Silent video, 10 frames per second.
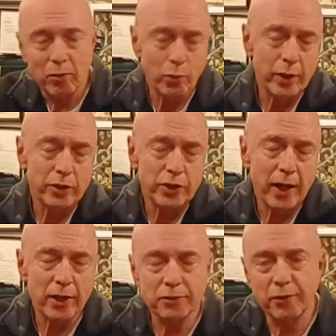We in
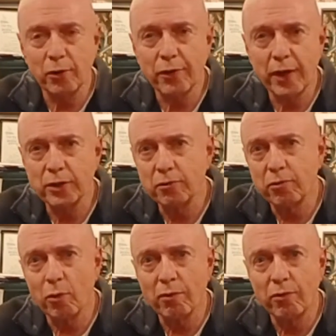jazz feel things in
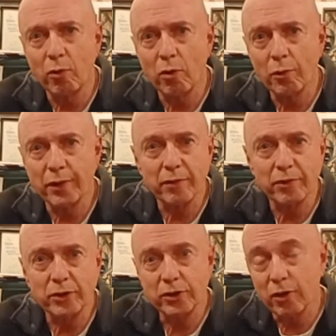4-4 with
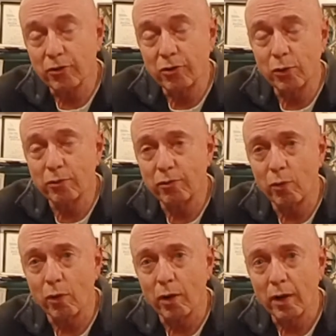emphasis on 2 and
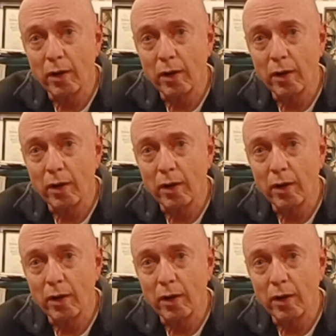4.